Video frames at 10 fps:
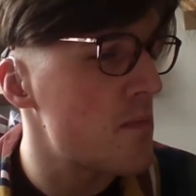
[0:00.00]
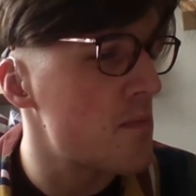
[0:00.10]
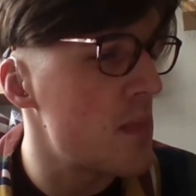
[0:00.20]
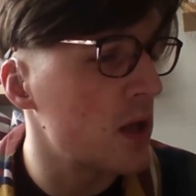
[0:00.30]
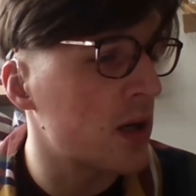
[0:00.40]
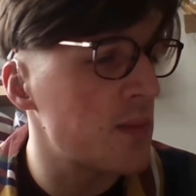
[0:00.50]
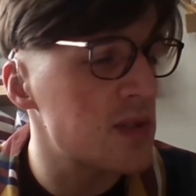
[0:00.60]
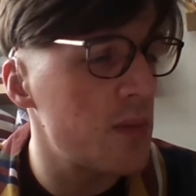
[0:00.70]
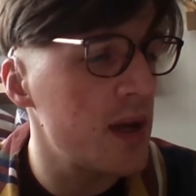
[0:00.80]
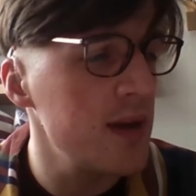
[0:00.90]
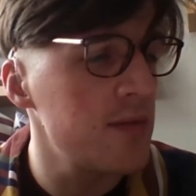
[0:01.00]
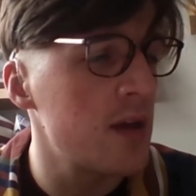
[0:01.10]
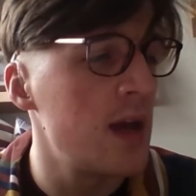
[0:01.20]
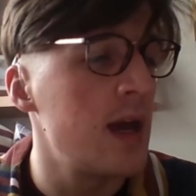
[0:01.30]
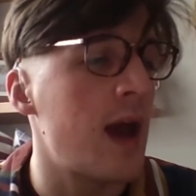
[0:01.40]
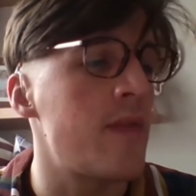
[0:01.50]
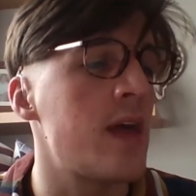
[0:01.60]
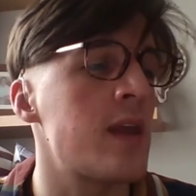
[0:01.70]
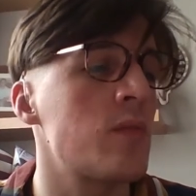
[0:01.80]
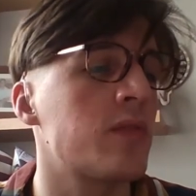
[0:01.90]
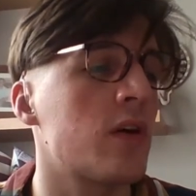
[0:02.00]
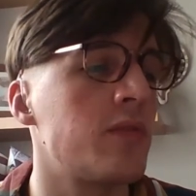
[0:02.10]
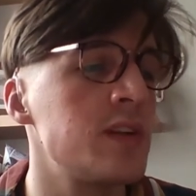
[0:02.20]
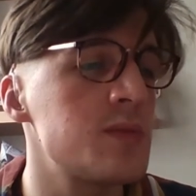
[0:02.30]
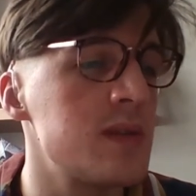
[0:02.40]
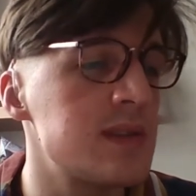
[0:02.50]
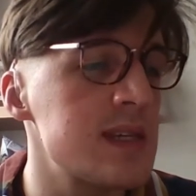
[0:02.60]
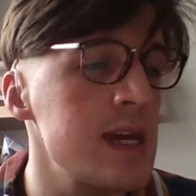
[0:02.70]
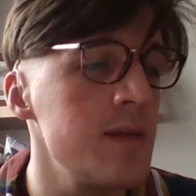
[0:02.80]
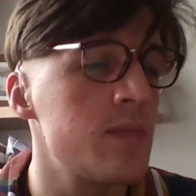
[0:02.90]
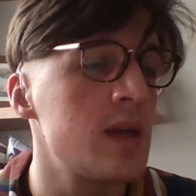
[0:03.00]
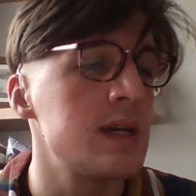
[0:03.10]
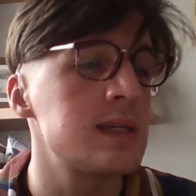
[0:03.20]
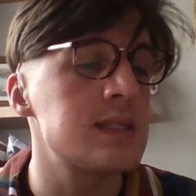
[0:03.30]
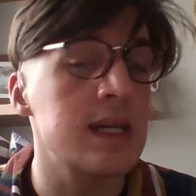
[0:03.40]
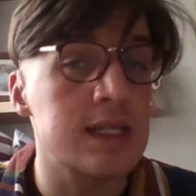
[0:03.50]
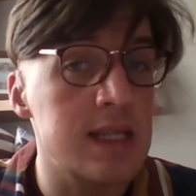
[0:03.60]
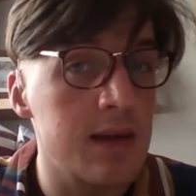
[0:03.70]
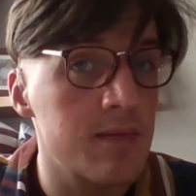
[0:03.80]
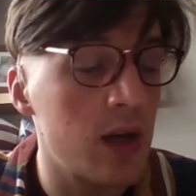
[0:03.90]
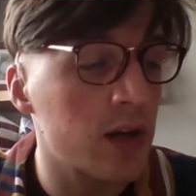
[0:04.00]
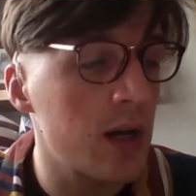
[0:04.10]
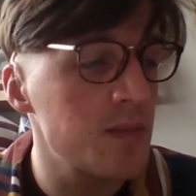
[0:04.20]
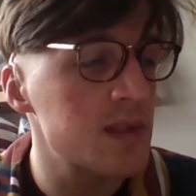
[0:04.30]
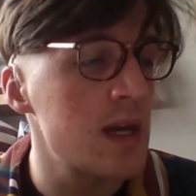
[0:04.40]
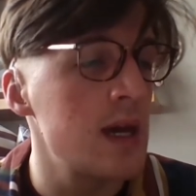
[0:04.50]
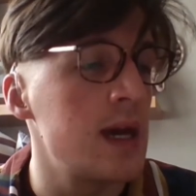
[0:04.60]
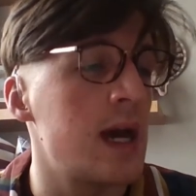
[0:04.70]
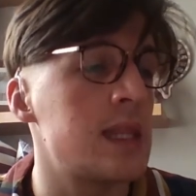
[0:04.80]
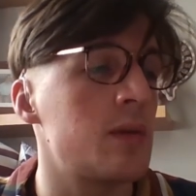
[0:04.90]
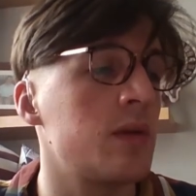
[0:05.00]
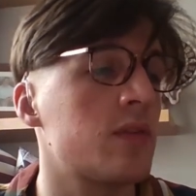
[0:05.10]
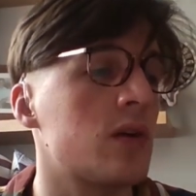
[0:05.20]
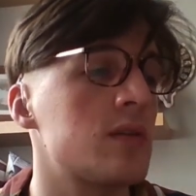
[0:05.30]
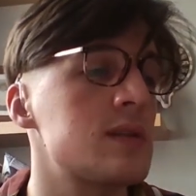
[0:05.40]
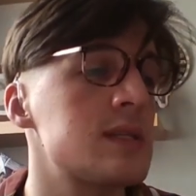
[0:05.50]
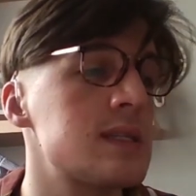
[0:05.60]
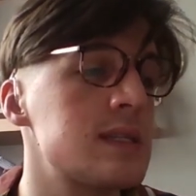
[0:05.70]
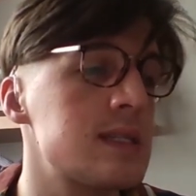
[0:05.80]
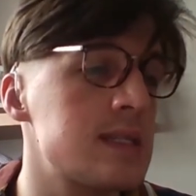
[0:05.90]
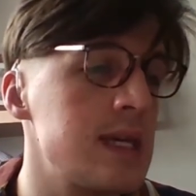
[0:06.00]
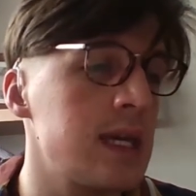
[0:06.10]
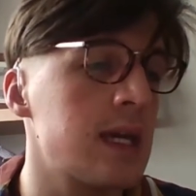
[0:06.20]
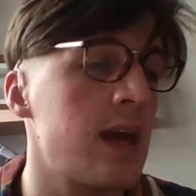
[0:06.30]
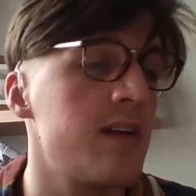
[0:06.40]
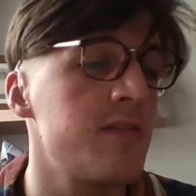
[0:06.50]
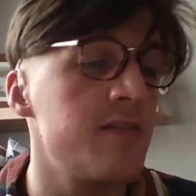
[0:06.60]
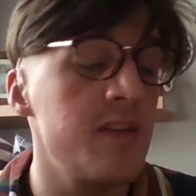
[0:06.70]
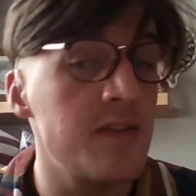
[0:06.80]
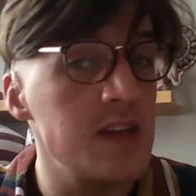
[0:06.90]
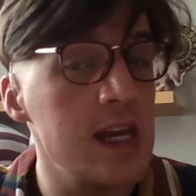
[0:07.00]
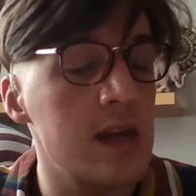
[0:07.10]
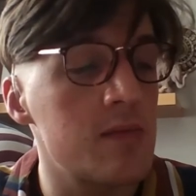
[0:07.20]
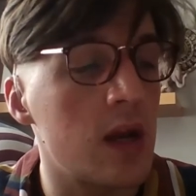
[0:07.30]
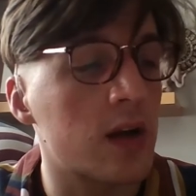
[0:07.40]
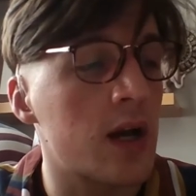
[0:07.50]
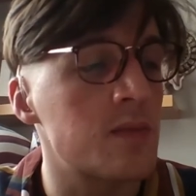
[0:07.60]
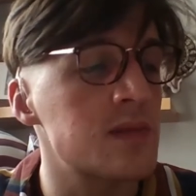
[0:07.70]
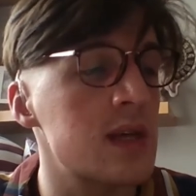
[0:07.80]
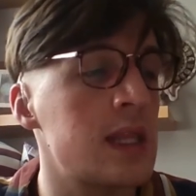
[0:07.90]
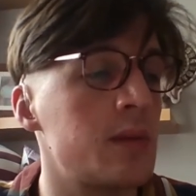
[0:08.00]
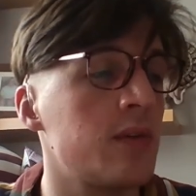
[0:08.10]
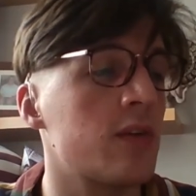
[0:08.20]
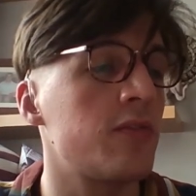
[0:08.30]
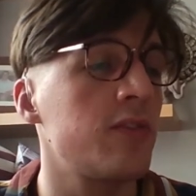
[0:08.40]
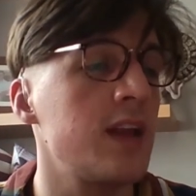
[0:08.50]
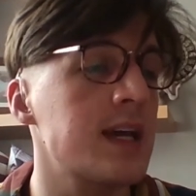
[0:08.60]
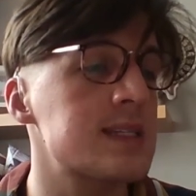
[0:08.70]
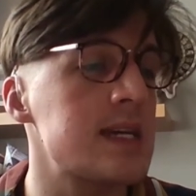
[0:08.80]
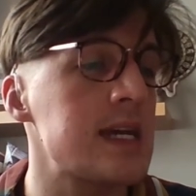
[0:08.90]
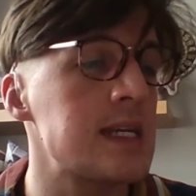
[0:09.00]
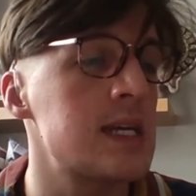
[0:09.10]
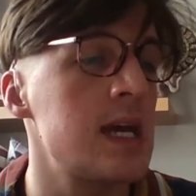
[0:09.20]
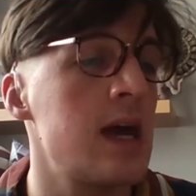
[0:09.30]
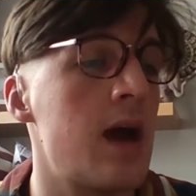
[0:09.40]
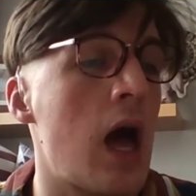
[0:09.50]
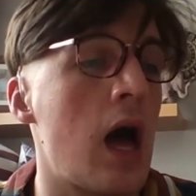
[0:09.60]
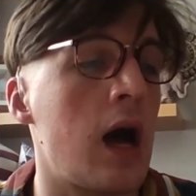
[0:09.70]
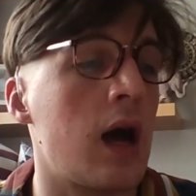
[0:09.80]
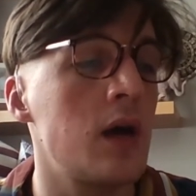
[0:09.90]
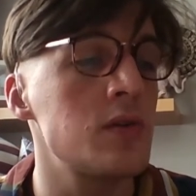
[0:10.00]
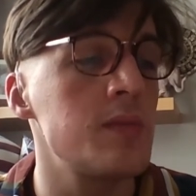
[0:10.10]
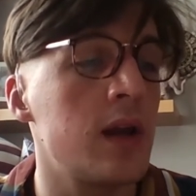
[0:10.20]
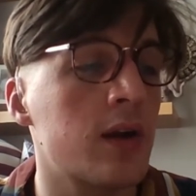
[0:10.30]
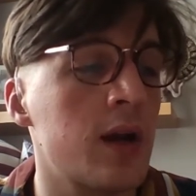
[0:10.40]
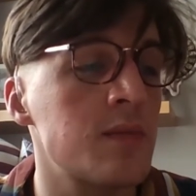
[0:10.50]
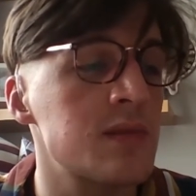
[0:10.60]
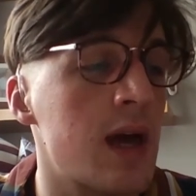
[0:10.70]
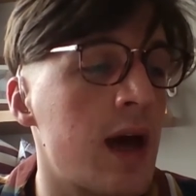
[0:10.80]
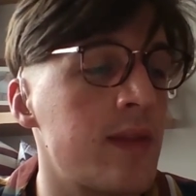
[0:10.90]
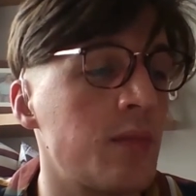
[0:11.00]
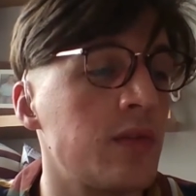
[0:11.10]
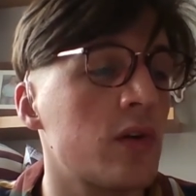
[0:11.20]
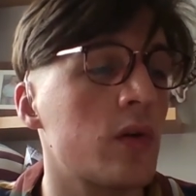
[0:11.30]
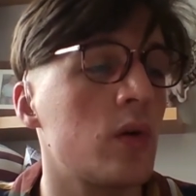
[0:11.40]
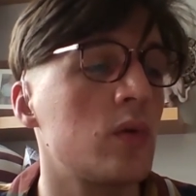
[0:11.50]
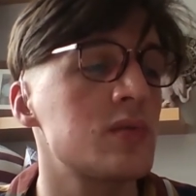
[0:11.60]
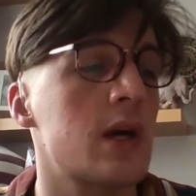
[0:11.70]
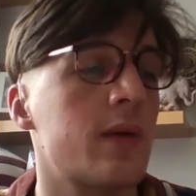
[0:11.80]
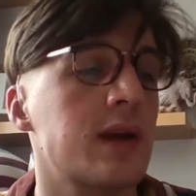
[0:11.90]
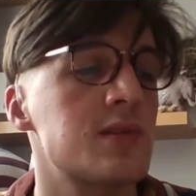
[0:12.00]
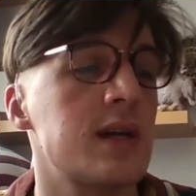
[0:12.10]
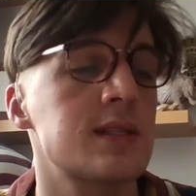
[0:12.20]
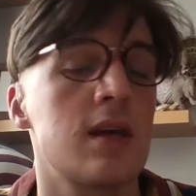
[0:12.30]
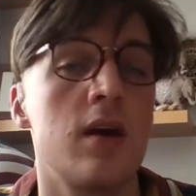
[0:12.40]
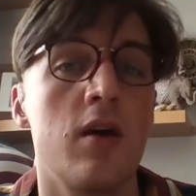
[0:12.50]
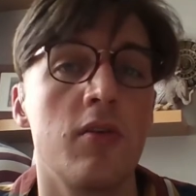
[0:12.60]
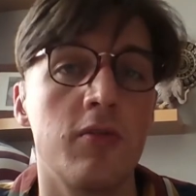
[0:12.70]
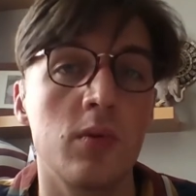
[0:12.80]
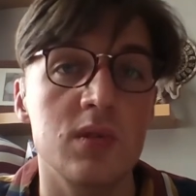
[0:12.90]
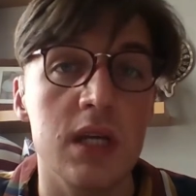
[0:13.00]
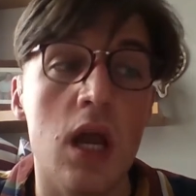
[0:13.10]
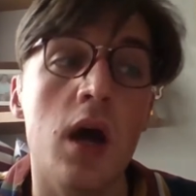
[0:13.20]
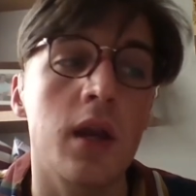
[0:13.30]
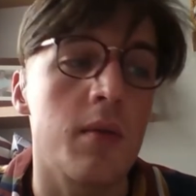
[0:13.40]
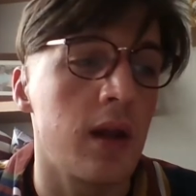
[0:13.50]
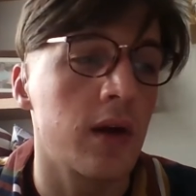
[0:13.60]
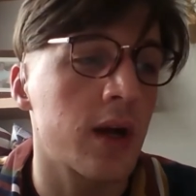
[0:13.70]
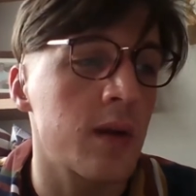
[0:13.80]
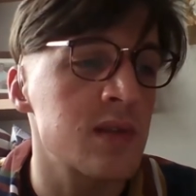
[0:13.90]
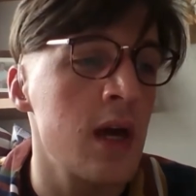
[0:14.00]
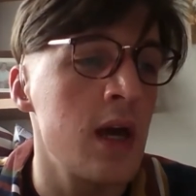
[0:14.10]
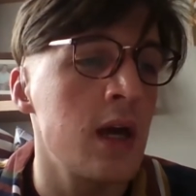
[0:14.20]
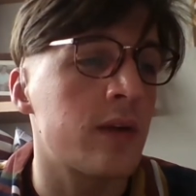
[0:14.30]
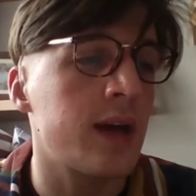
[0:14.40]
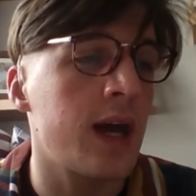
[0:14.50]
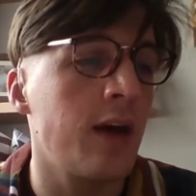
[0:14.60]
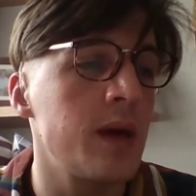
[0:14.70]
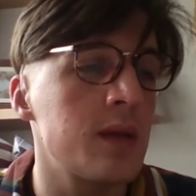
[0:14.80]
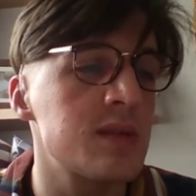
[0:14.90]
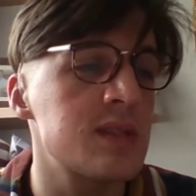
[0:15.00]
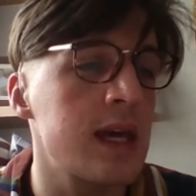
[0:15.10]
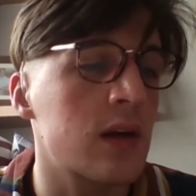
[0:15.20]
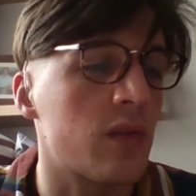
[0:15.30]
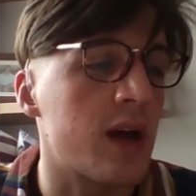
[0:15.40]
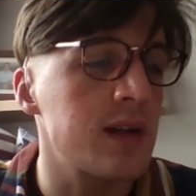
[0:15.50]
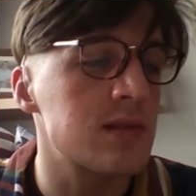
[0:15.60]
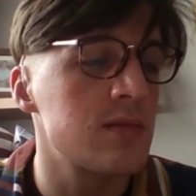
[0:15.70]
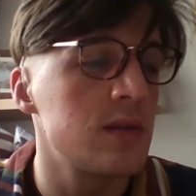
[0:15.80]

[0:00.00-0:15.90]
milligrams, I believe. And then we've got vitamin C, 60 milligrams. And then we've got zinc, 15 milligrams. And then we've got flaxseed, 100 milligrams. And then we've got horsetail extract, 49 milligrams. Now, if I have made a mistake on that,